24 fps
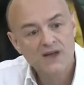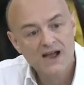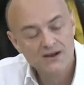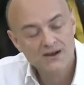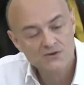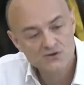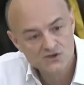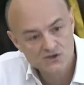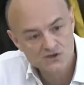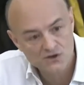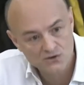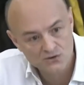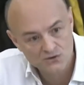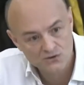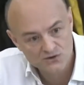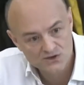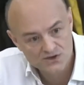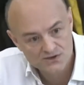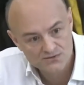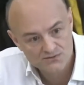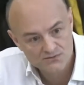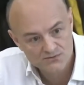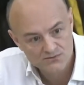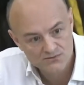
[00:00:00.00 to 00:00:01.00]

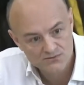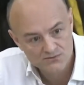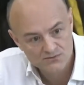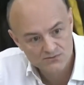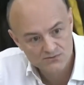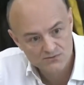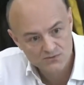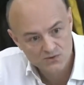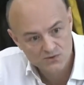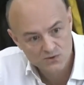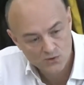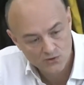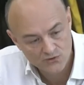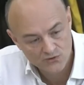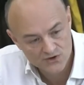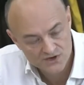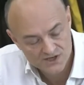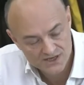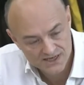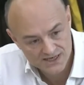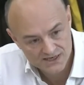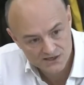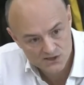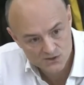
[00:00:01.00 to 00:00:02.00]
household
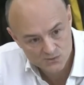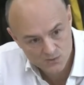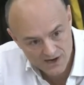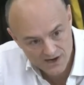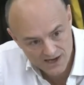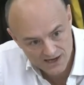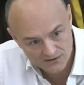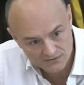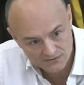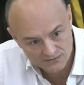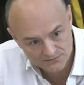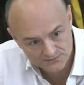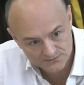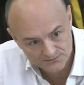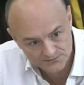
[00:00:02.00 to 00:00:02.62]
quarantine as well.